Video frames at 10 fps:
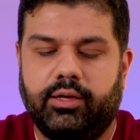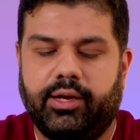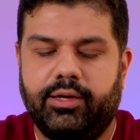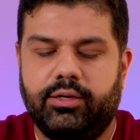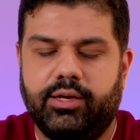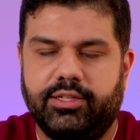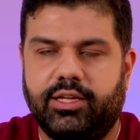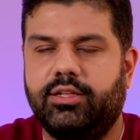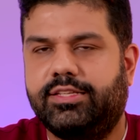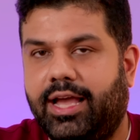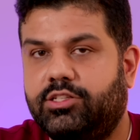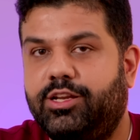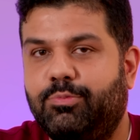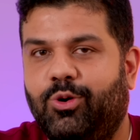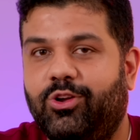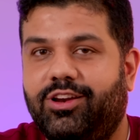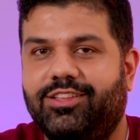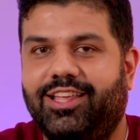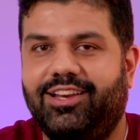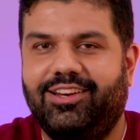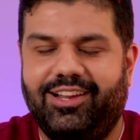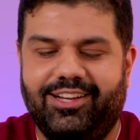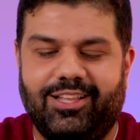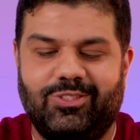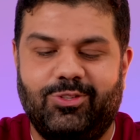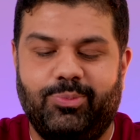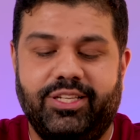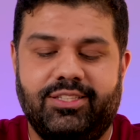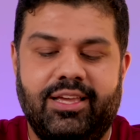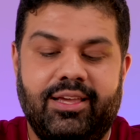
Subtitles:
in today's currency, actually more than 8,000 rupees.